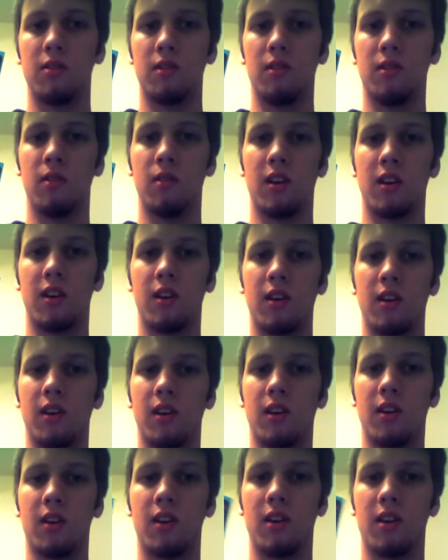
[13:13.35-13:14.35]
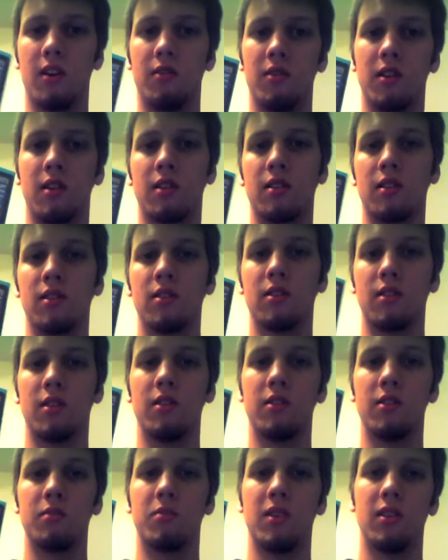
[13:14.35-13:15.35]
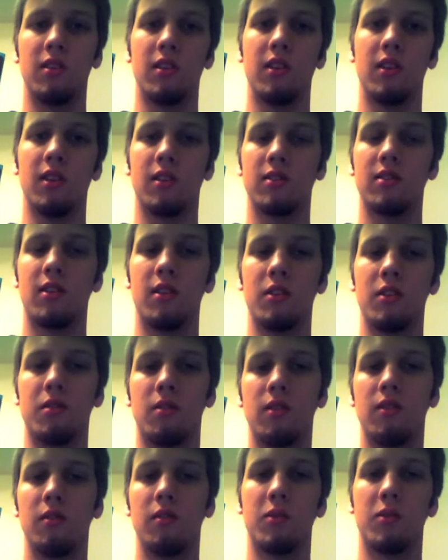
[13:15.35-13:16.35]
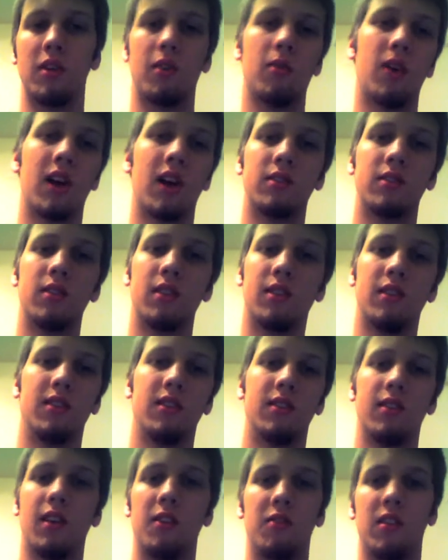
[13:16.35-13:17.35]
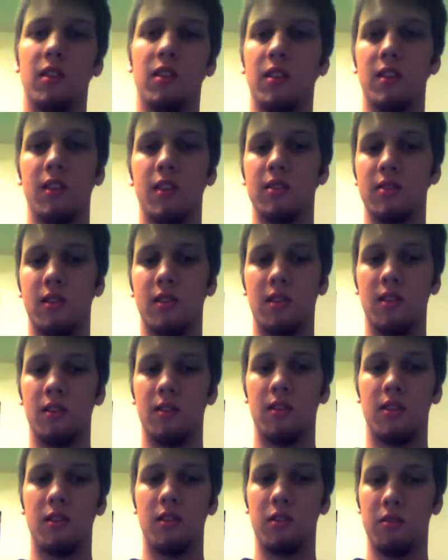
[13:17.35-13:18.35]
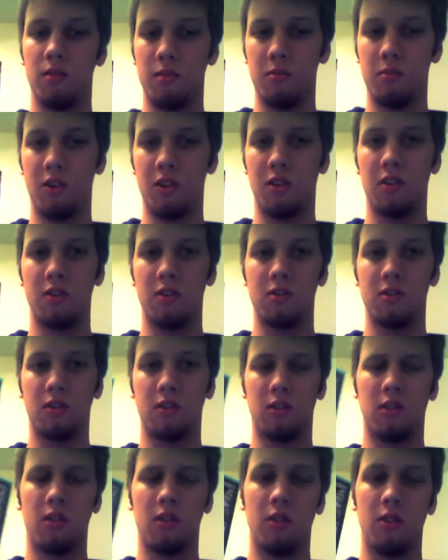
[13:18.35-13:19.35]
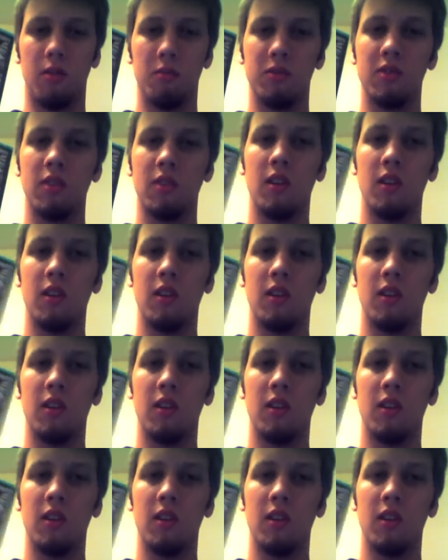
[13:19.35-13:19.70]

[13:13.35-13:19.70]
so I gotta have a kill spell that gets all 3 of them, and Quag Sickness definitely doesn't kill all 3 Precursor Golems.